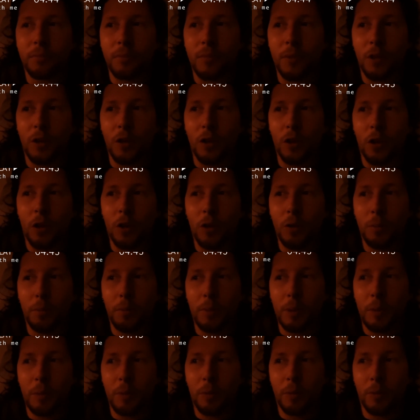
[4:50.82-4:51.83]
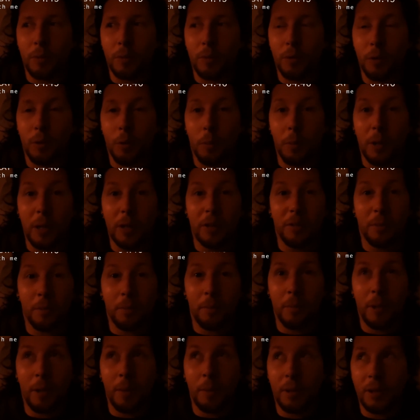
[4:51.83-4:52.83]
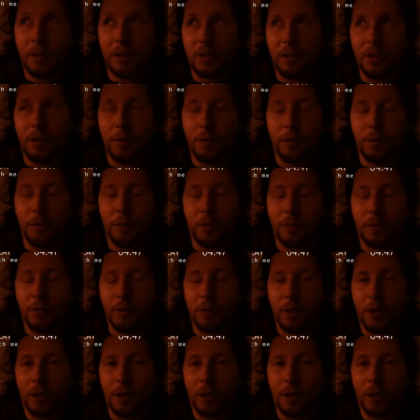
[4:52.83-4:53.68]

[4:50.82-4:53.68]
You know, people who are manipulative, and,